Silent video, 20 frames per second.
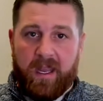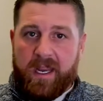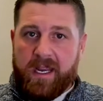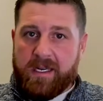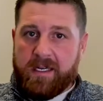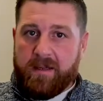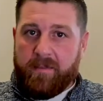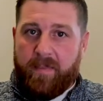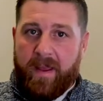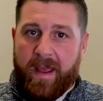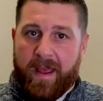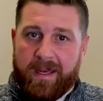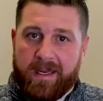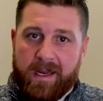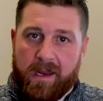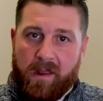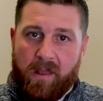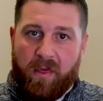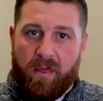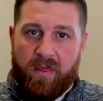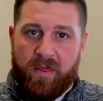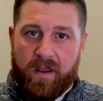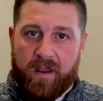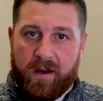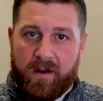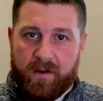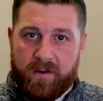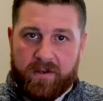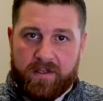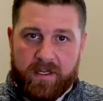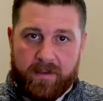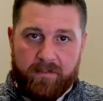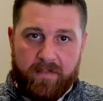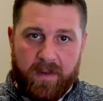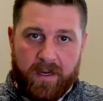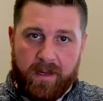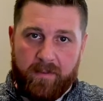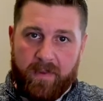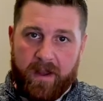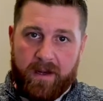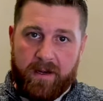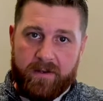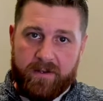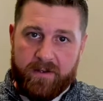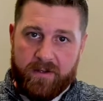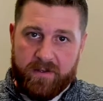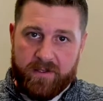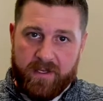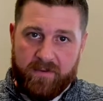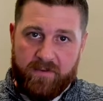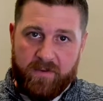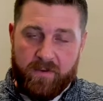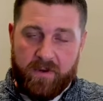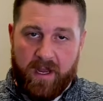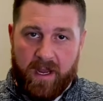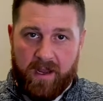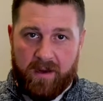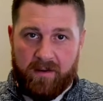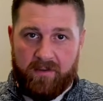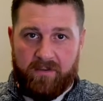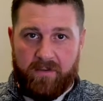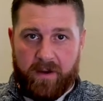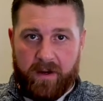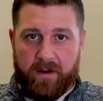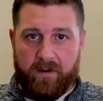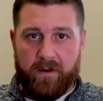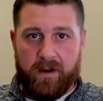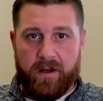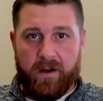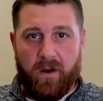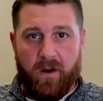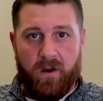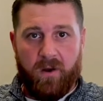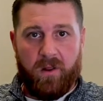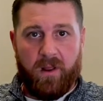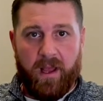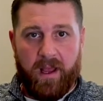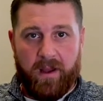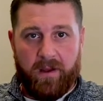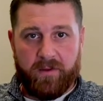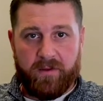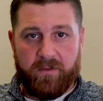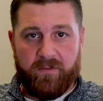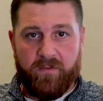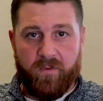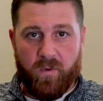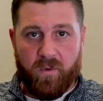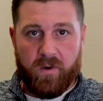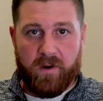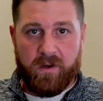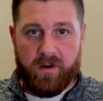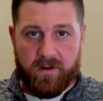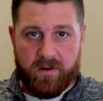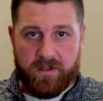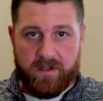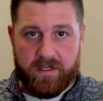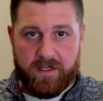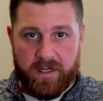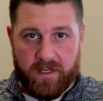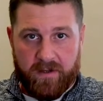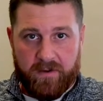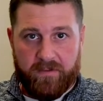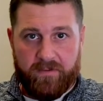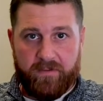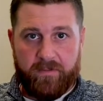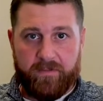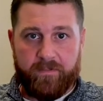independent thinkers and money managers if you can't figure it all out for yourself.